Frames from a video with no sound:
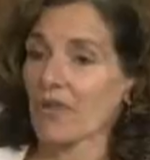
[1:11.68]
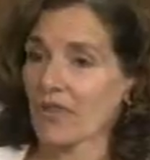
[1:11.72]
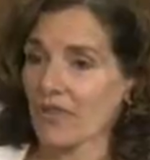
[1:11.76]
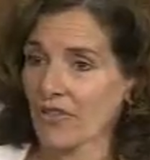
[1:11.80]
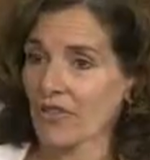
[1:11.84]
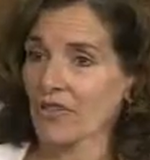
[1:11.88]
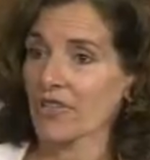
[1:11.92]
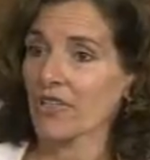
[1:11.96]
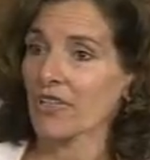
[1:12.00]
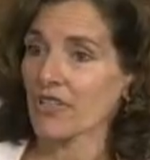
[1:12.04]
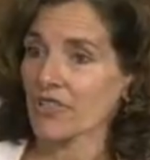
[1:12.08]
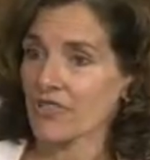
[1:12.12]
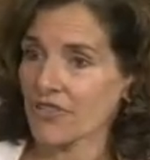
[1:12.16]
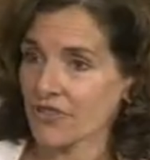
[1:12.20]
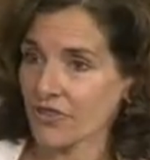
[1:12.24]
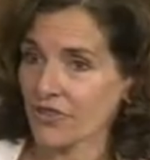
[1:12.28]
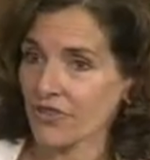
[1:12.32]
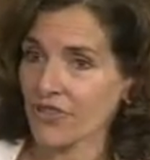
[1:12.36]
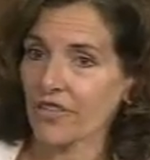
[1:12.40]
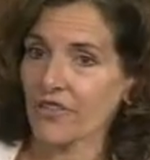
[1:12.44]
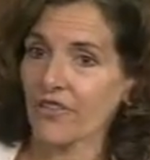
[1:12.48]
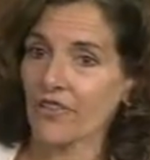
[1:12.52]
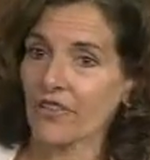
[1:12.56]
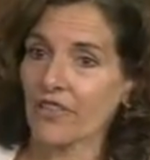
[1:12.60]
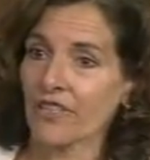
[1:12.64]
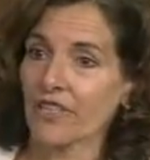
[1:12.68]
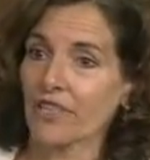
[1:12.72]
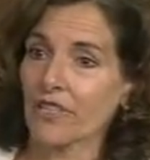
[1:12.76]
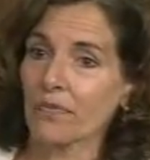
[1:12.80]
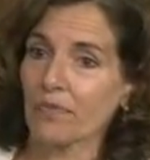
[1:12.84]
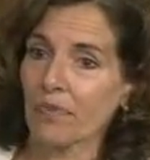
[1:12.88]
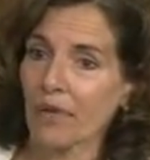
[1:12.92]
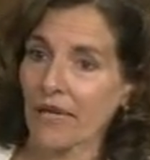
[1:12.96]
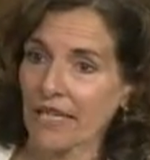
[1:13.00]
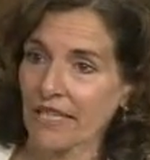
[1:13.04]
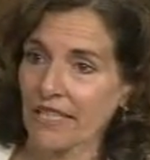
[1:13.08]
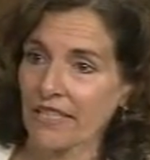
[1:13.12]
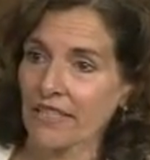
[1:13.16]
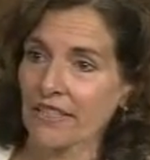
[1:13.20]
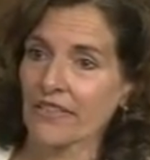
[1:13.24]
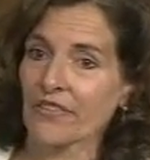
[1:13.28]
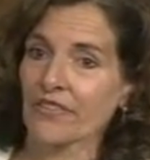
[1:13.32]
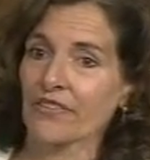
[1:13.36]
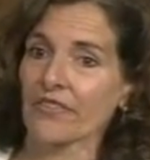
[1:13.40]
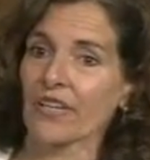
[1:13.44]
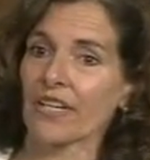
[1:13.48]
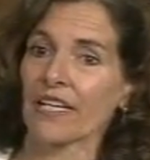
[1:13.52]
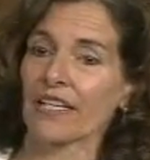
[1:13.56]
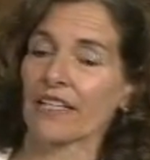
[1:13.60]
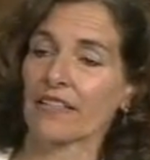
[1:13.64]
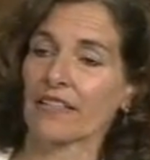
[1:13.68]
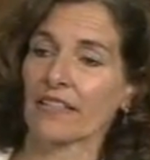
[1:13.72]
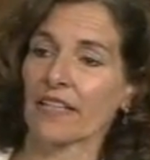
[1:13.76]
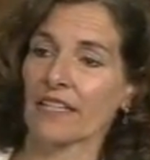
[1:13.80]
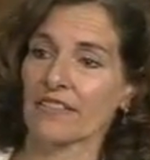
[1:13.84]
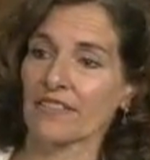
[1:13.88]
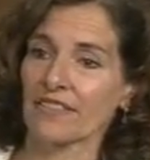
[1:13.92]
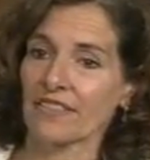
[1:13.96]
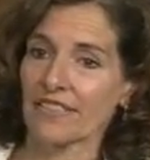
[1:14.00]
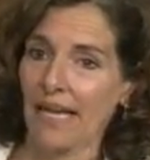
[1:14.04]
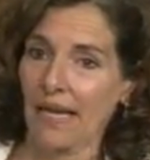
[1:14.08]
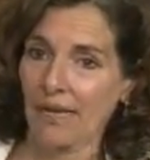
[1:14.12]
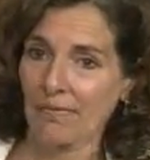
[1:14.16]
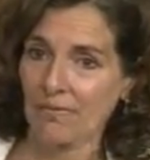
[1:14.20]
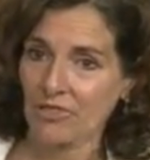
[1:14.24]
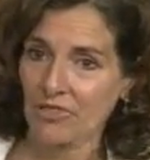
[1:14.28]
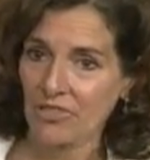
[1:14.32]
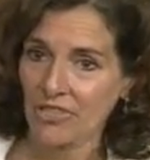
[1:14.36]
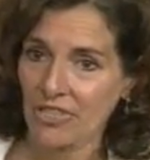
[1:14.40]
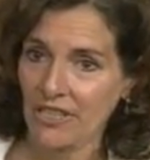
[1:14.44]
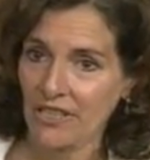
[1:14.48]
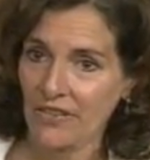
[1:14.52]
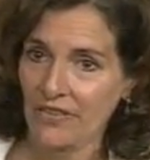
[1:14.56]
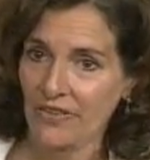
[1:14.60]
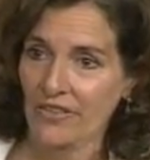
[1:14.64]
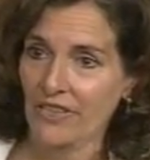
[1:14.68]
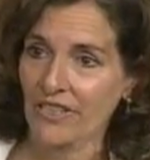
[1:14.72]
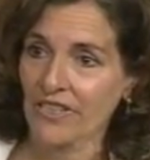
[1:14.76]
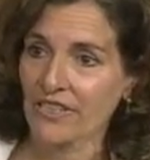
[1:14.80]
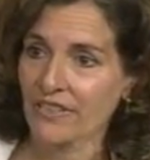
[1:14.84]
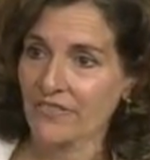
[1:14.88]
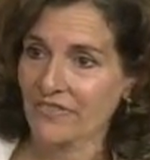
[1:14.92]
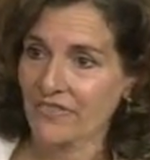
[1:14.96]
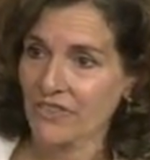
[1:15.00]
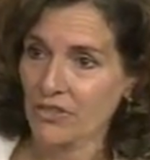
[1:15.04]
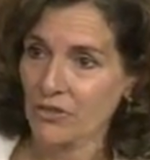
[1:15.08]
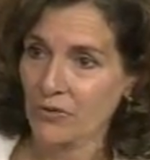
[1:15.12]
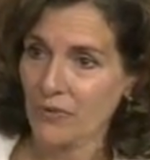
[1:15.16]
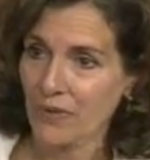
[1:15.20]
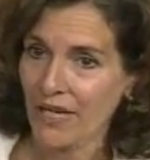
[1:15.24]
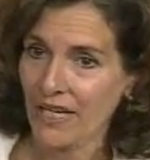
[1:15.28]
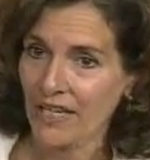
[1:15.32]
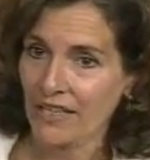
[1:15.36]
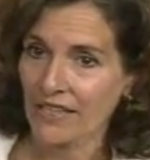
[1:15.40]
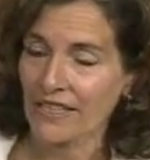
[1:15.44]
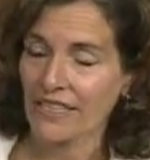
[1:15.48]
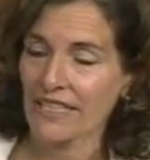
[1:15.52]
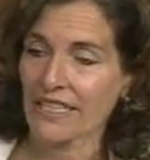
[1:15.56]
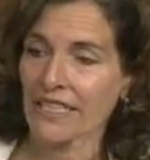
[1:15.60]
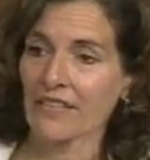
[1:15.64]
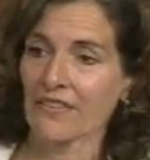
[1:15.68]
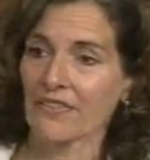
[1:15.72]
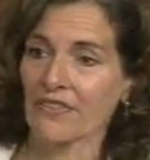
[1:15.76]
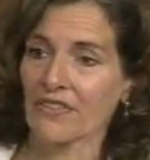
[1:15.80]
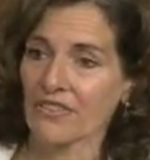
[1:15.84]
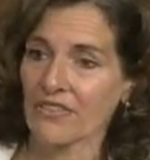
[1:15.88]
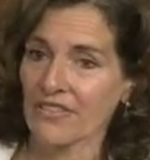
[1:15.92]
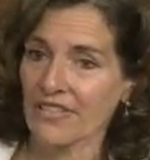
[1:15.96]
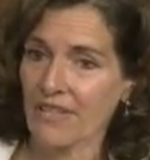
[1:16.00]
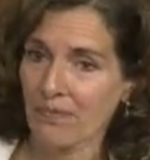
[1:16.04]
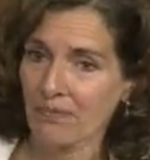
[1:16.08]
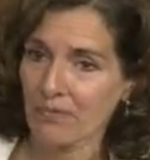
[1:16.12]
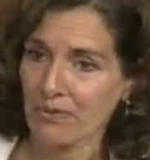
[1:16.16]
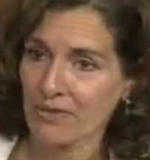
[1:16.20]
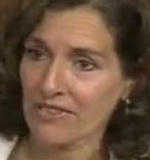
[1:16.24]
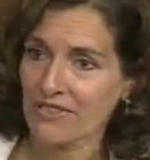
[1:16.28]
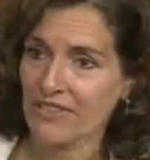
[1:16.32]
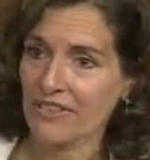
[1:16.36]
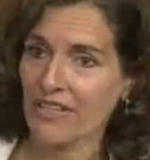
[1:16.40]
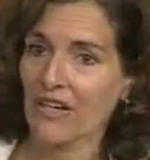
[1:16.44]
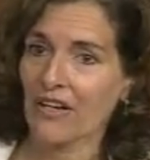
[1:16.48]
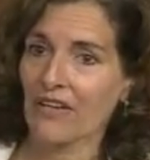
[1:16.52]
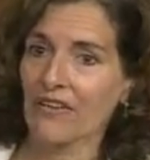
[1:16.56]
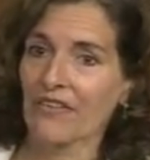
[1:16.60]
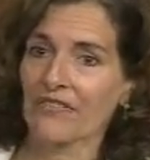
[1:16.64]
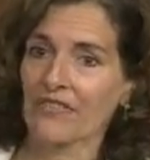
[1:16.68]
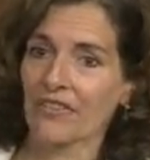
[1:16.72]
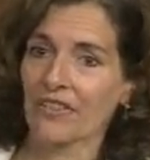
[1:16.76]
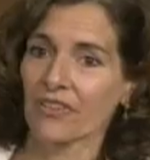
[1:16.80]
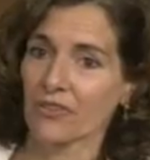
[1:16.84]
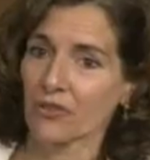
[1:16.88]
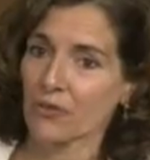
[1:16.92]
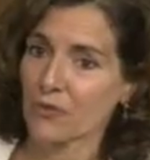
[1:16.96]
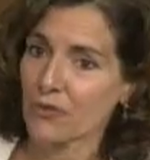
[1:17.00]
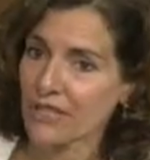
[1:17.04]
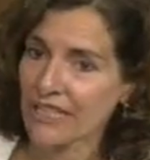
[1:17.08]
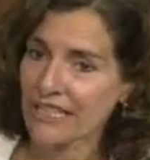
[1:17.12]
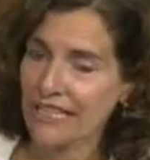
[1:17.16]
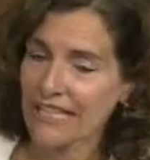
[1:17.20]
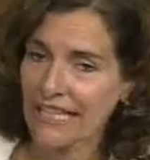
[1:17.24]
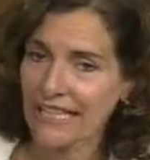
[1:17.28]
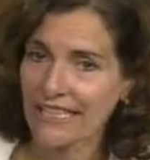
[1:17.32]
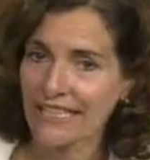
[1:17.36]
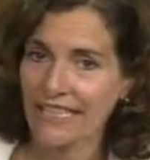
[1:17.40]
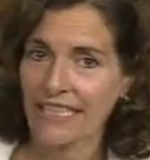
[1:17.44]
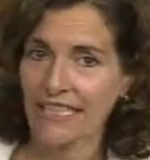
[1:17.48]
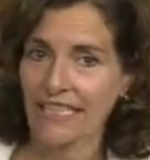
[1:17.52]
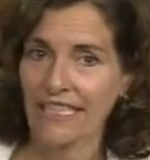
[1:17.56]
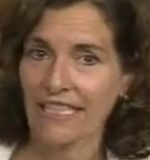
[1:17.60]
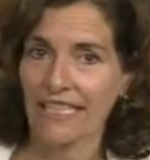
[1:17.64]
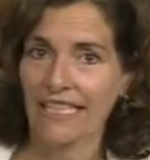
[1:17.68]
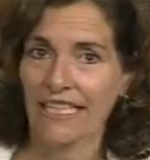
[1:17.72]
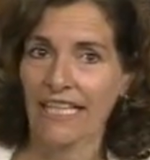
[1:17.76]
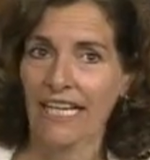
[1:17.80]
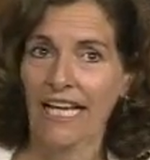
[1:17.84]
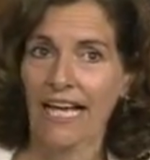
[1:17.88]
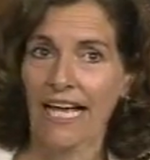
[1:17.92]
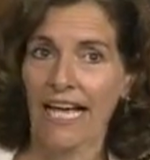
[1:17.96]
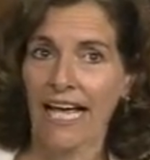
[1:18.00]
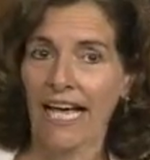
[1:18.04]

where they're asserting their independence and establishing their individuality and their separate self, their unique identity.